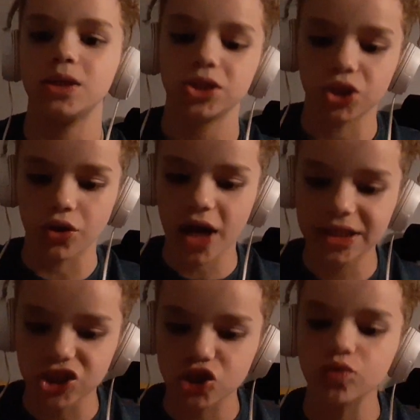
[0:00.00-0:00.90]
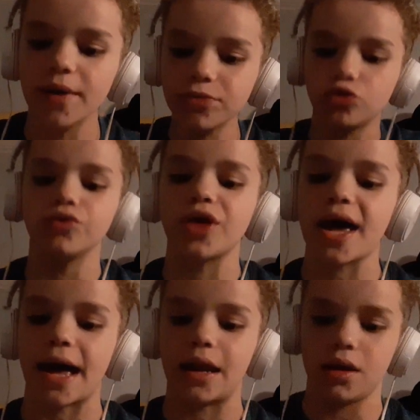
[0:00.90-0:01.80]
So you had to swim through
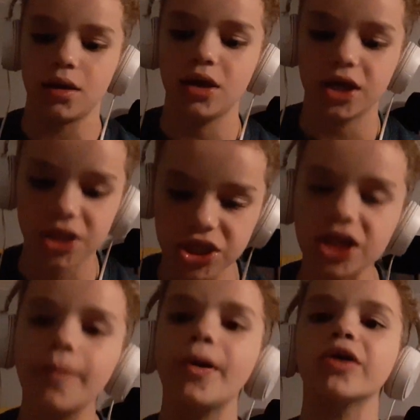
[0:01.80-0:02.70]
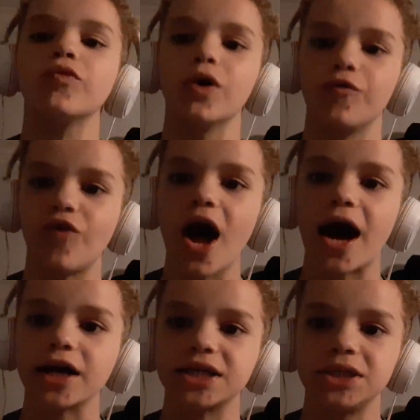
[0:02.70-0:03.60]
that, get up onto a
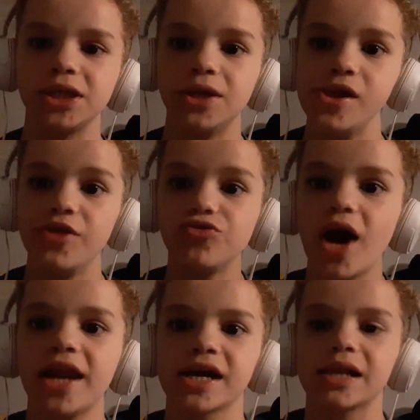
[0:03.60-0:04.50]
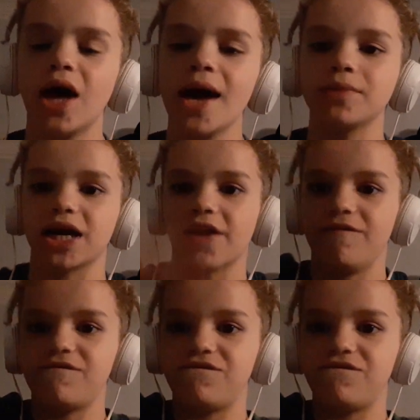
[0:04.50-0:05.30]
rock. You had to climb like a